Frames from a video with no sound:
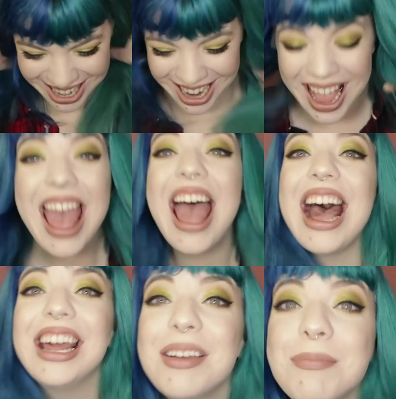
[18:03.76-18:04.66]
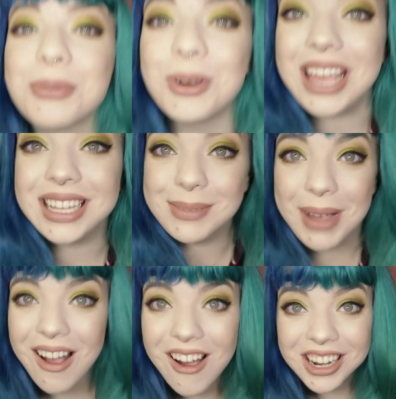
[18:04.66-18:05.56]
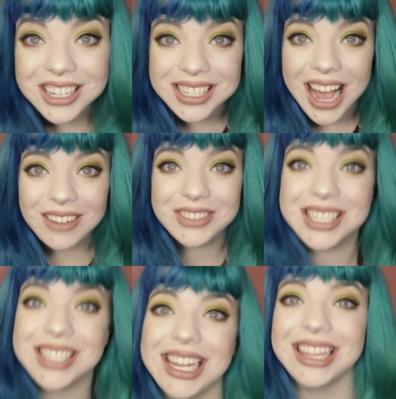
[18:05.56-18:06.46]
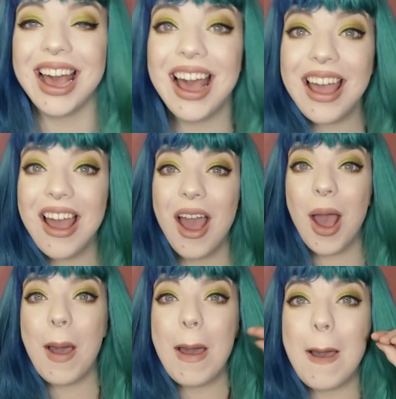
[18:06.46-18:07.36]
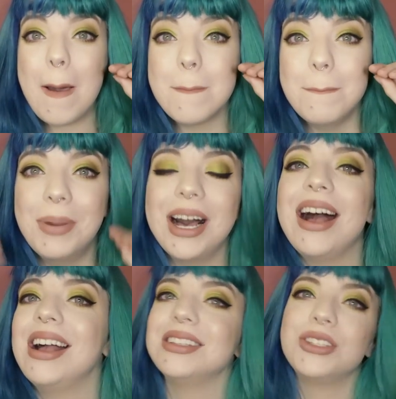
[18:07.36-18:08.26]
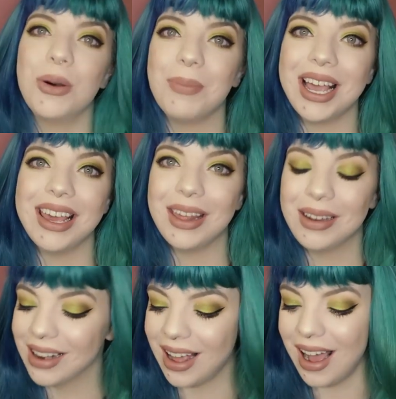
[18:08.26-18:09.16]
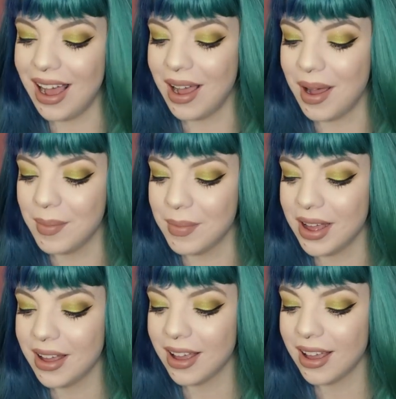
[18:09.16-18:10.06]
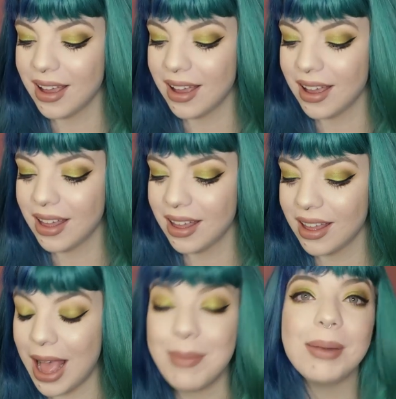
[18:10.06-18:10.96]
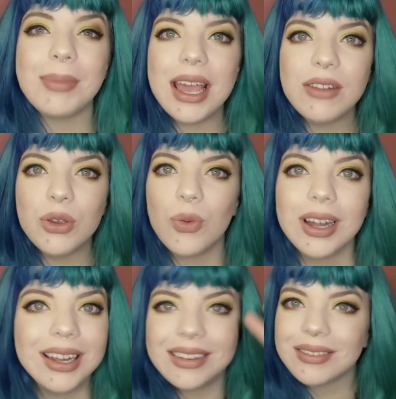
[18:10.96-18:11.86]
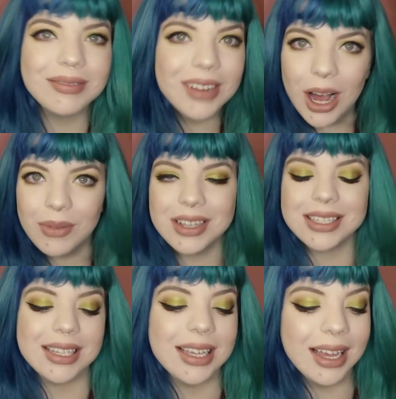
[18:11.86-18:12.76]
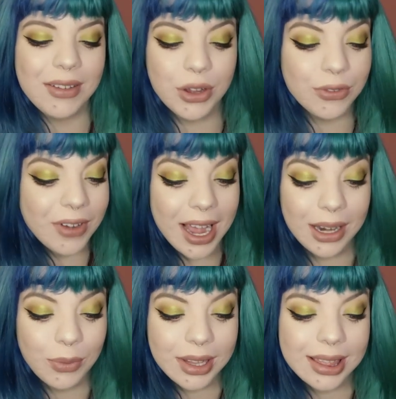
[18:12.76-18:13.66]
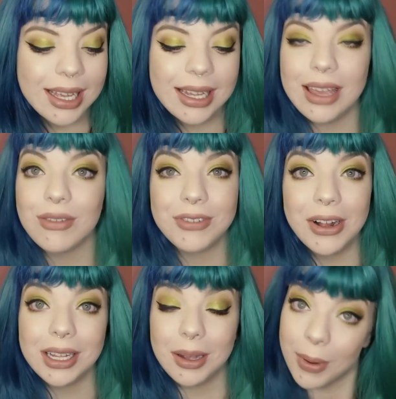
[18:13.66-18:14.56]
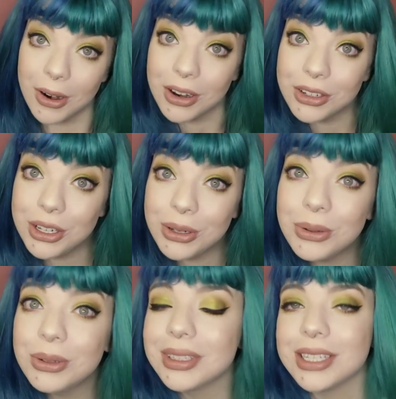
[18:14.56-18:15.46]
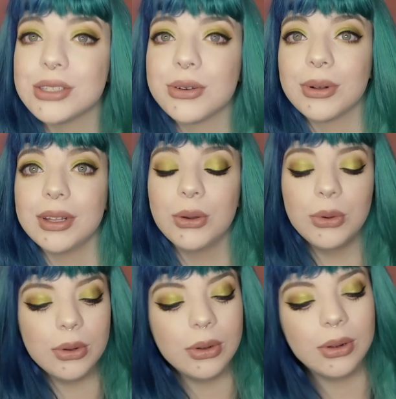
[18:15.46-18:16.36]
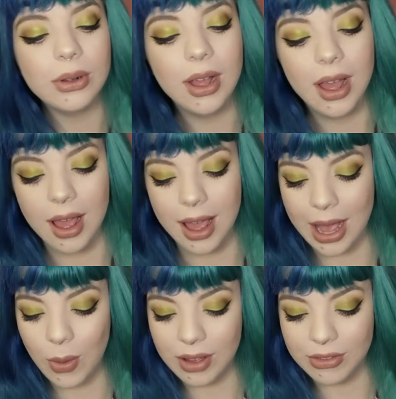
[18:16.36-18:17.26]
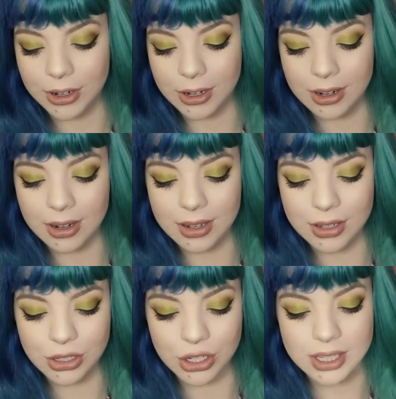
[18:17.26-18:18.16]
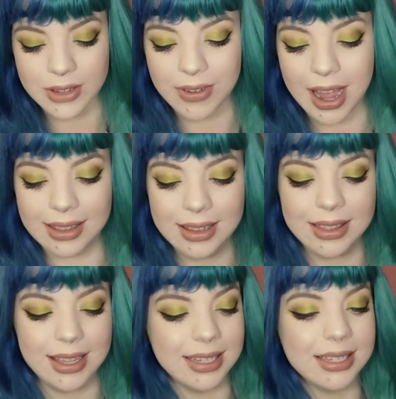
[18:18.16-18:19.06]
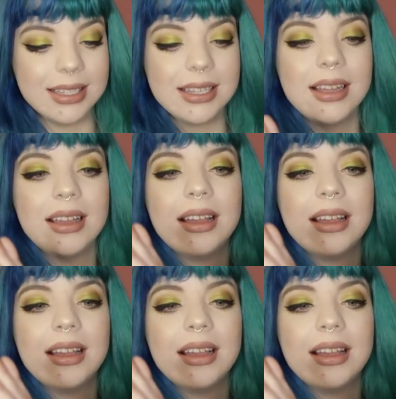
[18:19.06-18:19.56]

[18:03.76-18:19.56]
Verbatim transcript: and it breaks my heart to have to say that, but don't buy it. Um, I mean, buy it if you want it. Obviously, if you're fine with like it falling apart on you, that's totally cool. However, just the fact that this